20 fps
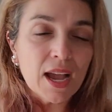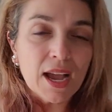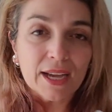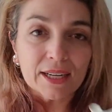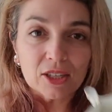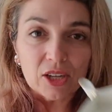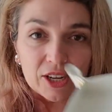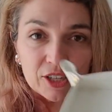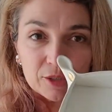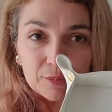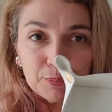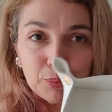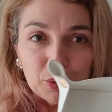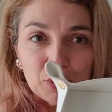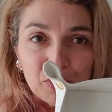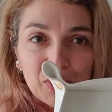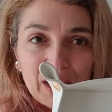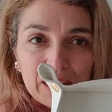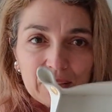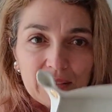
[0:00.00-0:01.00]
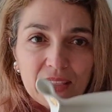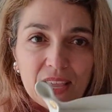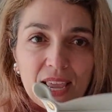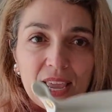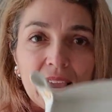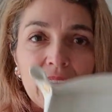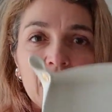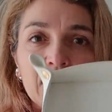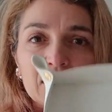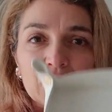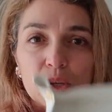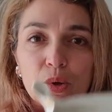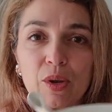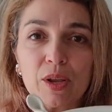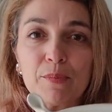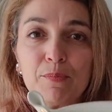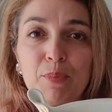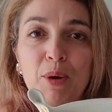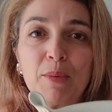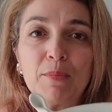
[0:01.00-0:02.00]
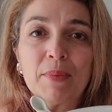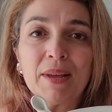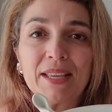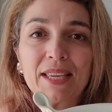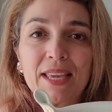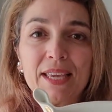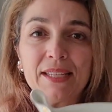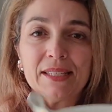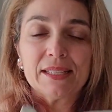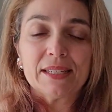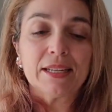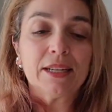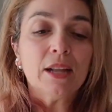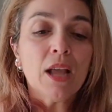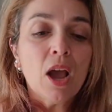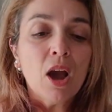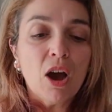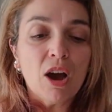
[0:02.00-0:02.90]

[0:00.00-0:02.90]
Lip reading: I'd like to put that there so I can pop my keys in it.